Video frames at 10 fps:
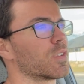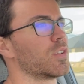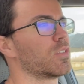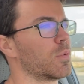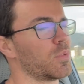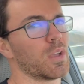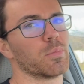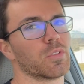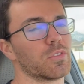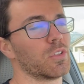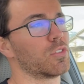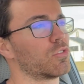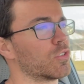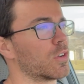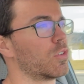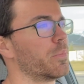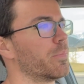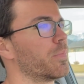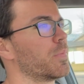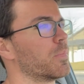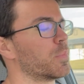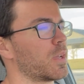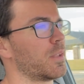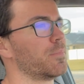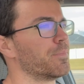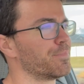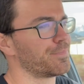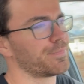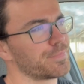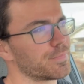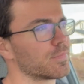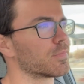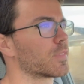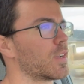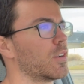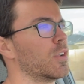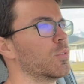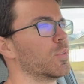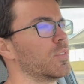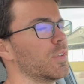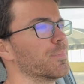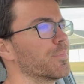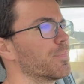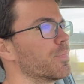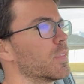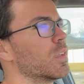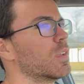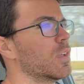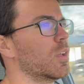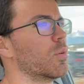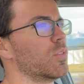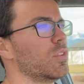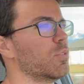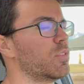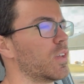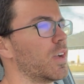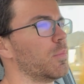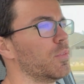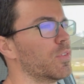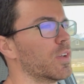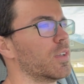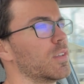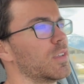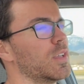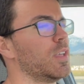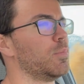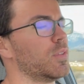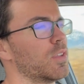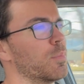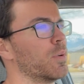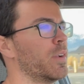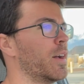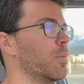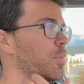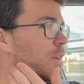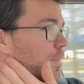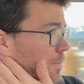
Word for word: Sometimes there's still a struggle, but I don't know. We'll see. We'll see with time if I keep this up or not. But